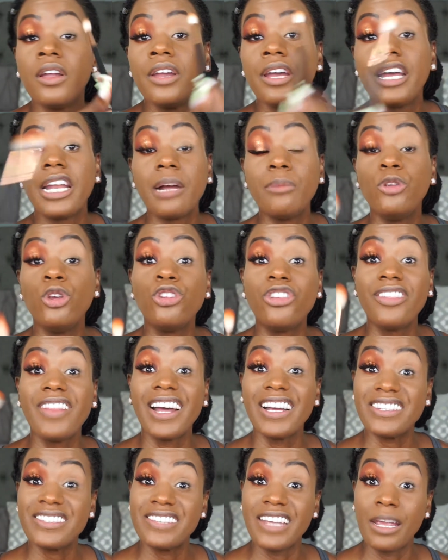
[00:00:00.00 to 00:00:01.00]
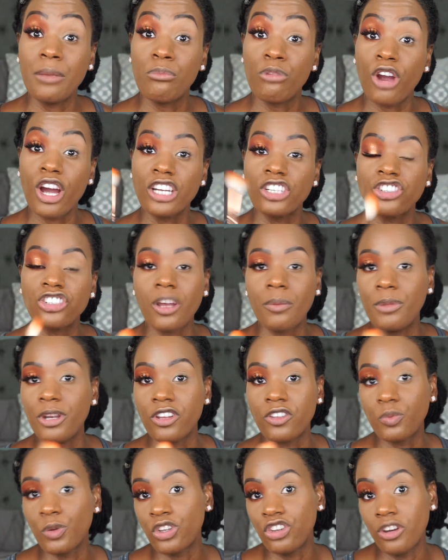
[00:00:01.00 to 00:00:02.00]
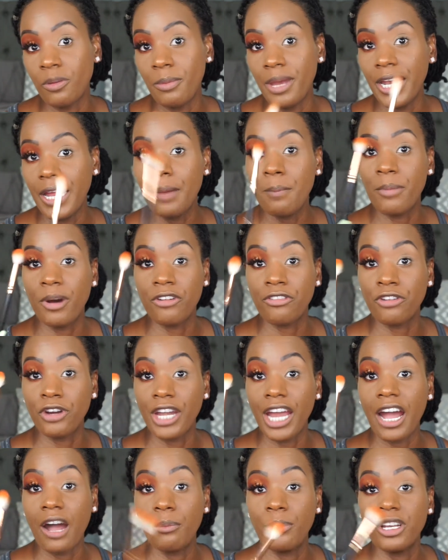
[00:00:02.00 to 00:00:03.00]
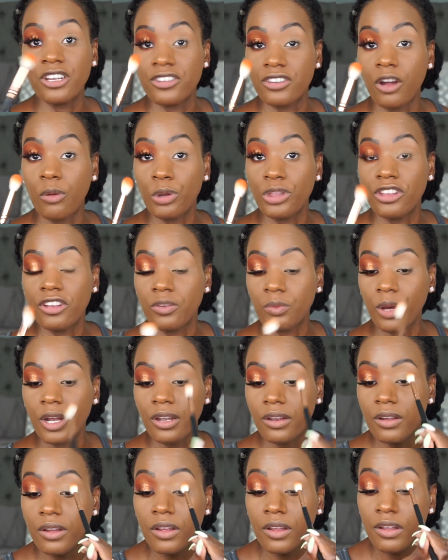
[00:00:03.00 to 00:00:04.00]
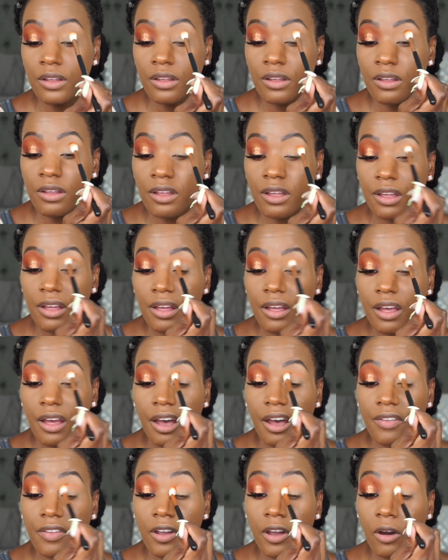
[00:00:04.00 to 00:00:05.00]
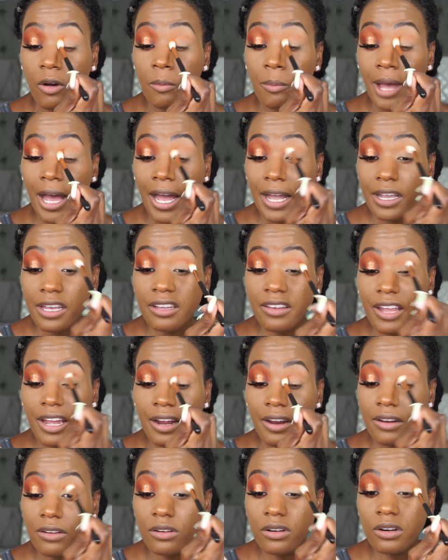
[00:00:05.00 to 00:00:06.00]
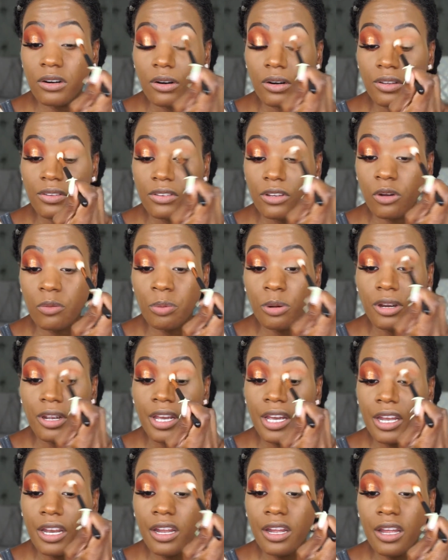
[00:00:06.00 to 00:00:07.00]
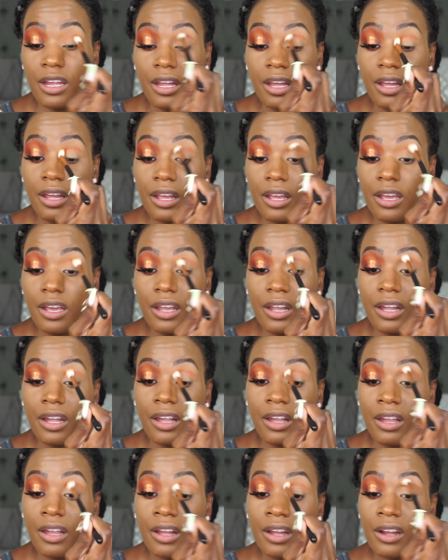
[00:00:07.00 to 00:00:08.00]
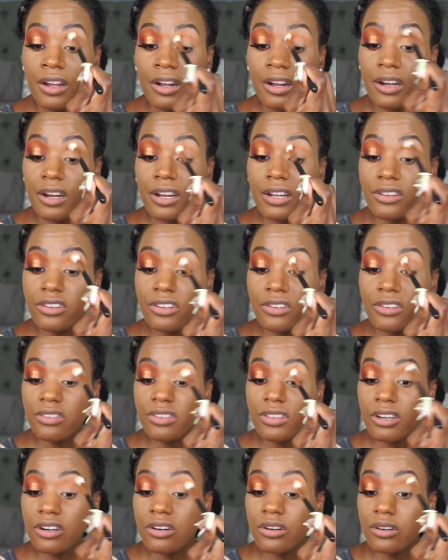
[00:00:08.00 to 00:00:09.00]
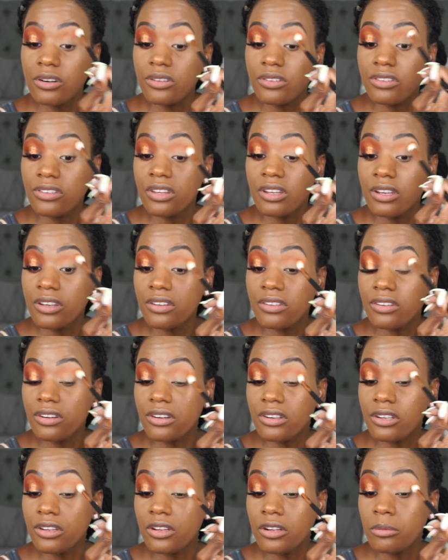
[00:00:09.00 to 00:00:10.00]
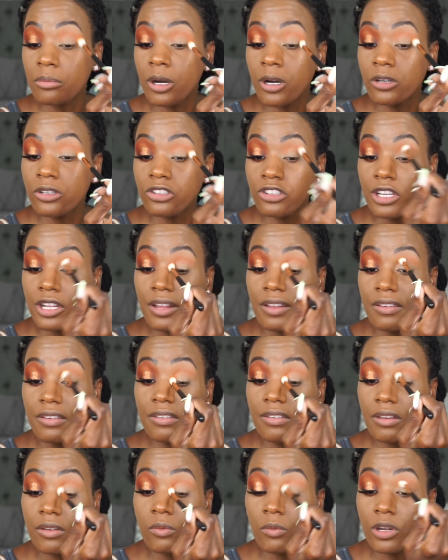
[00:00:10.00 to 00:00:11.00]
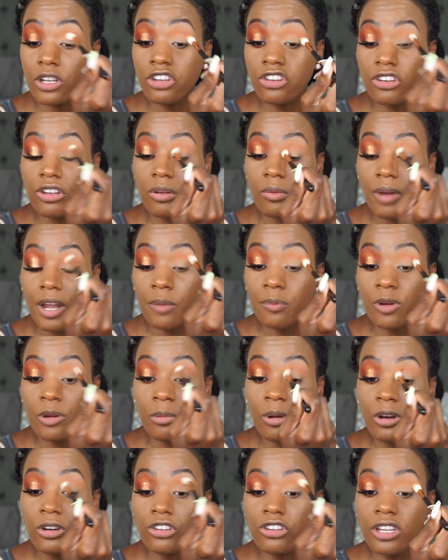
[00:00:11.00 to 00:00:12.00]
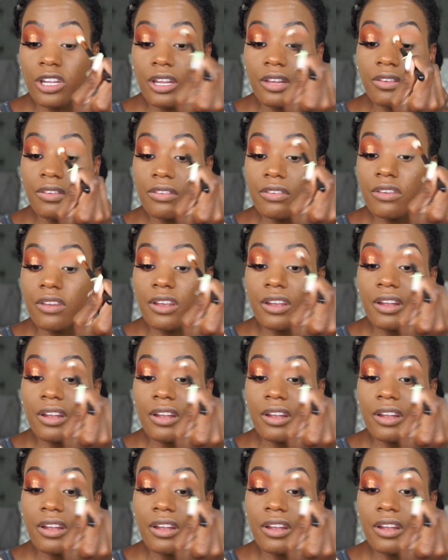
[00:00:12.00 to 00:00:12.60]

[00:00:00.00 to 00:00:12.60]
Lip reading: And I'm using that same brush. I'm going to switch in a minute, but for now I'm going to start with this one. And then go back in there. Oh, so pretty. And those circular motions and windshield wiper motions.